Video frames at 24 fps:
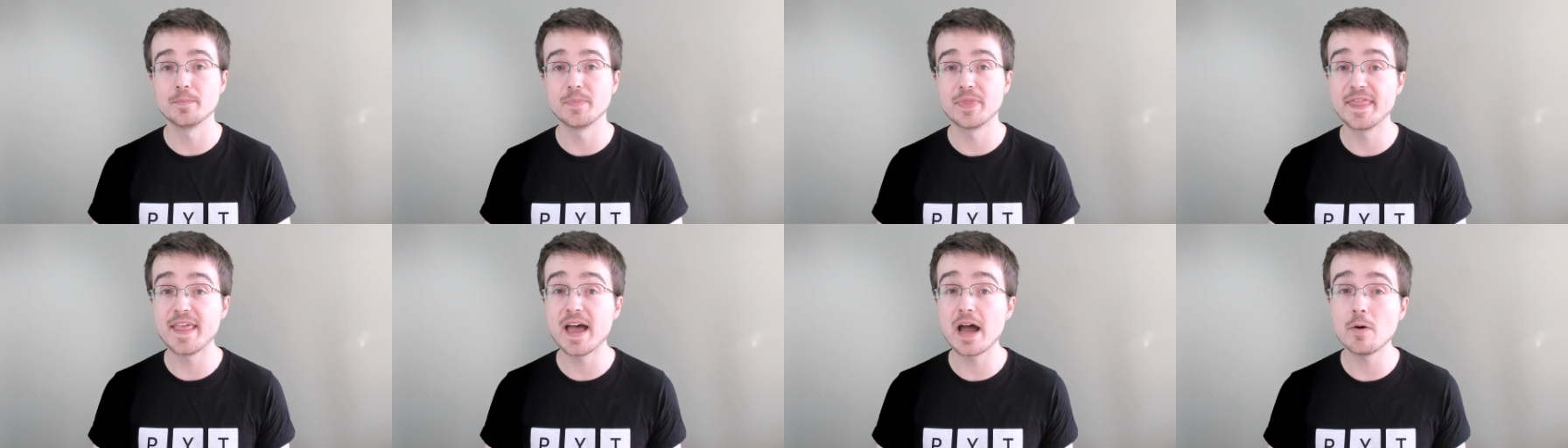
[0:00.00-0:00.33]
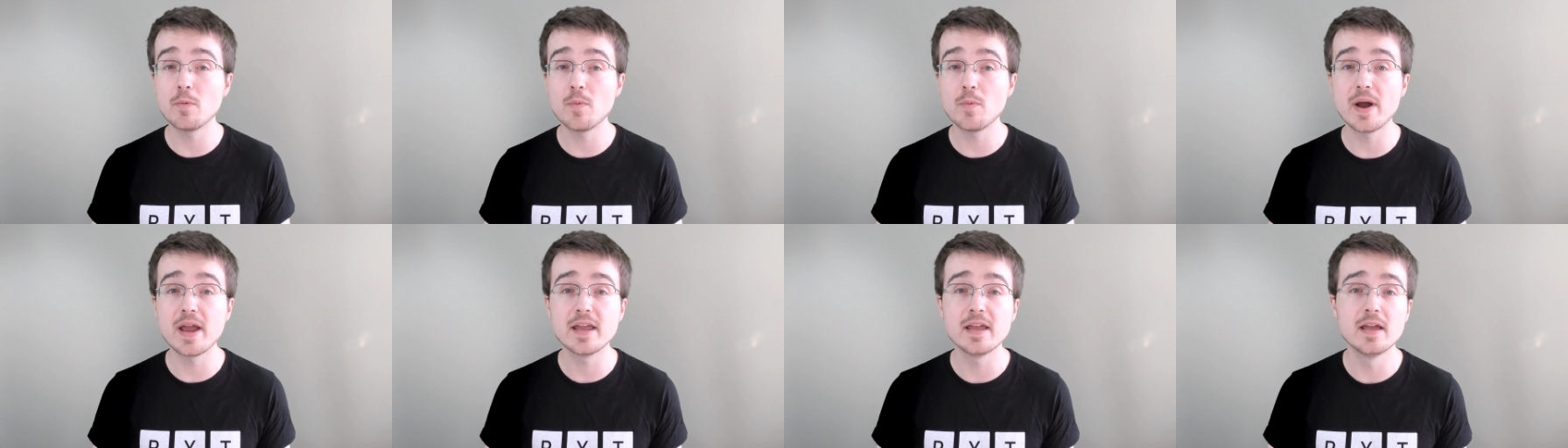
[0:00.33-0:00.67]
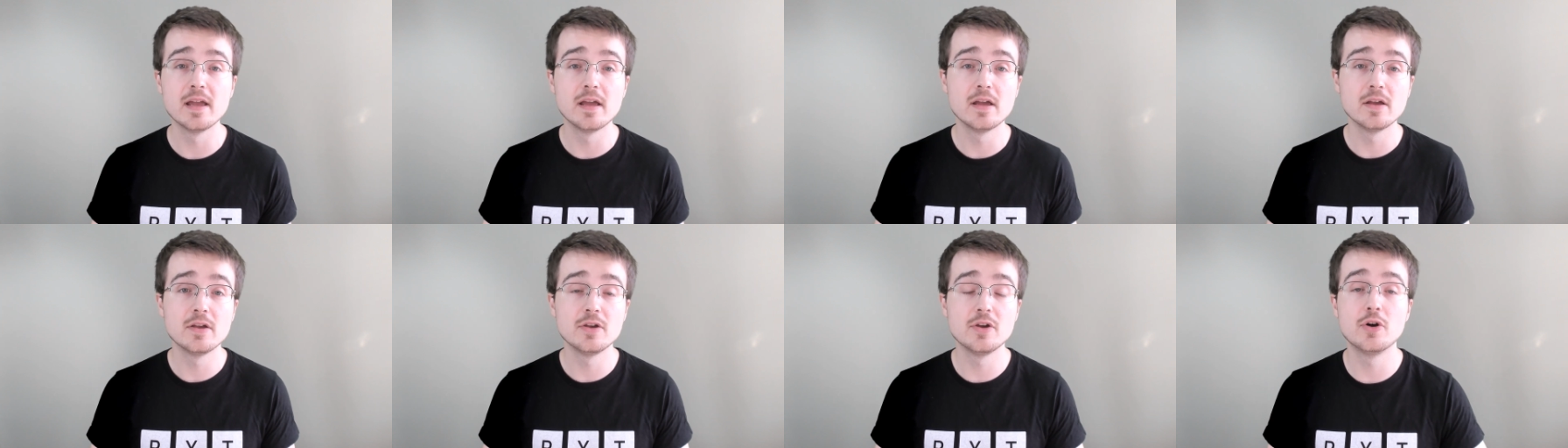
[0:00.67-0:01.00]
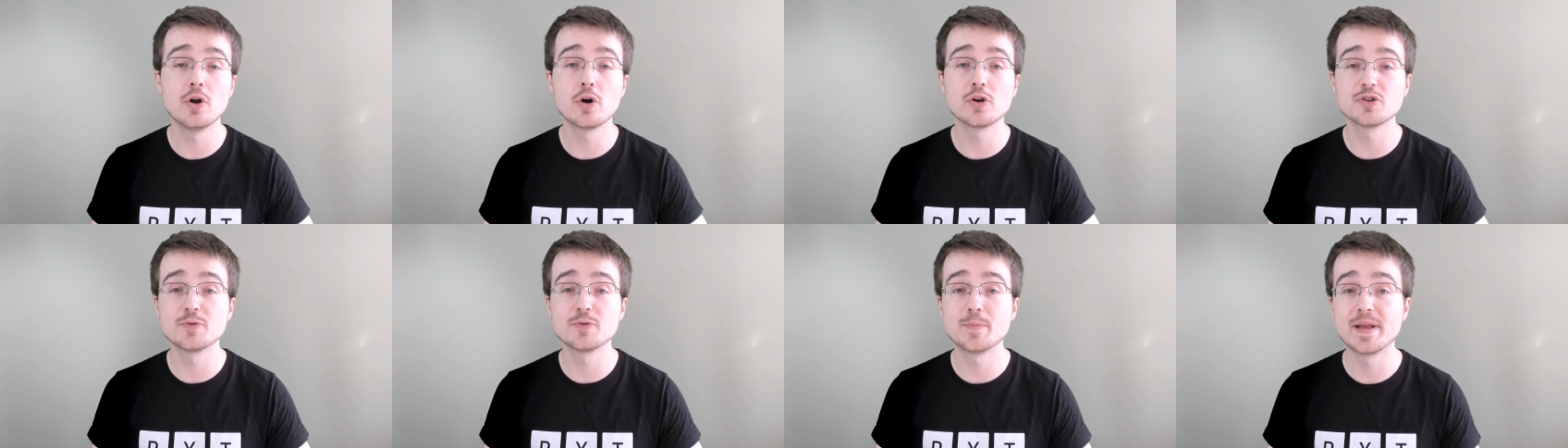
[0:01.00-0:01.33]
That way, you're
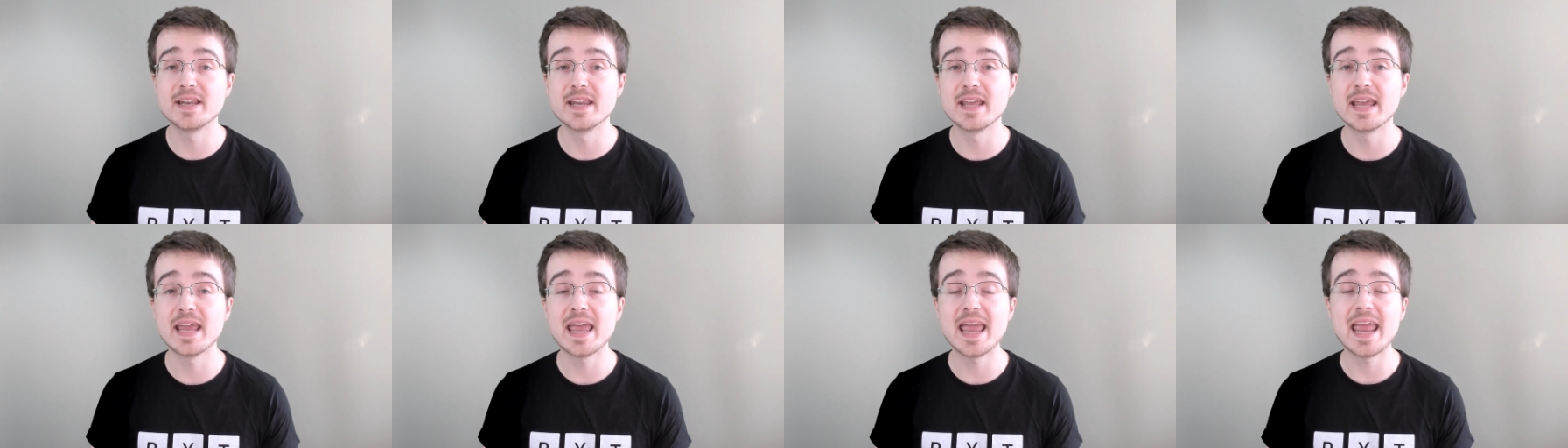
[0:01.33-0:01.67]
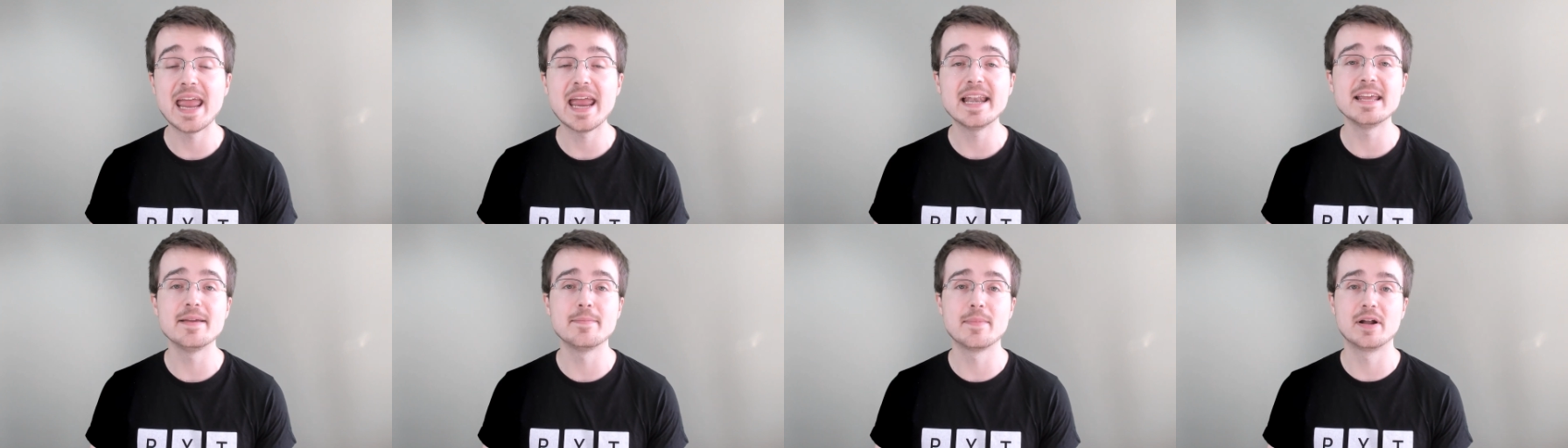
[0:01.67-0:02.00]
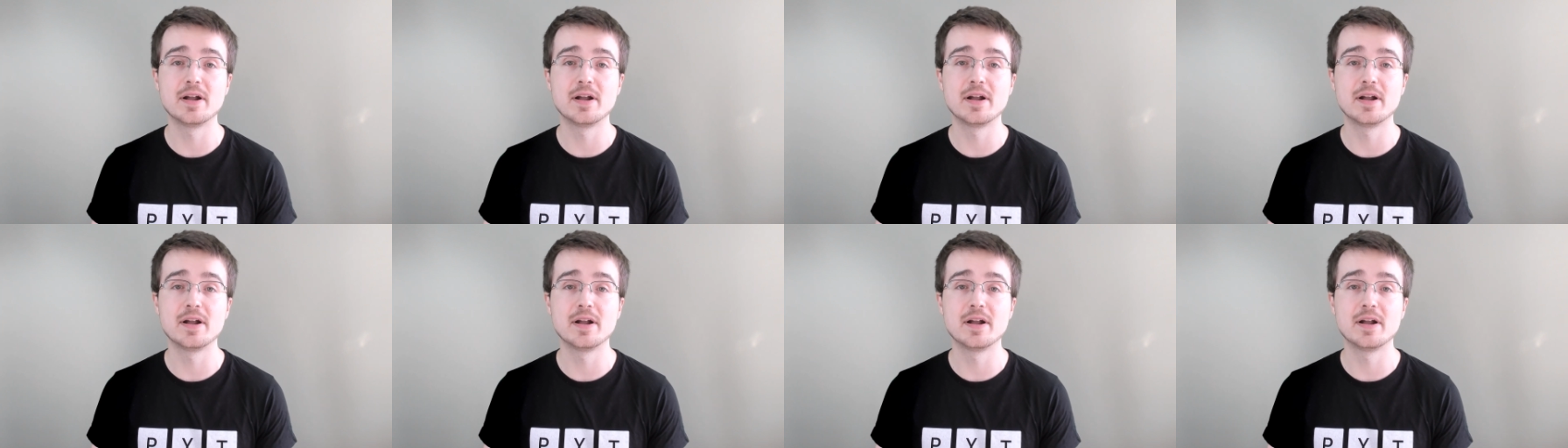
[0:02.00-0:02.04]
not spending any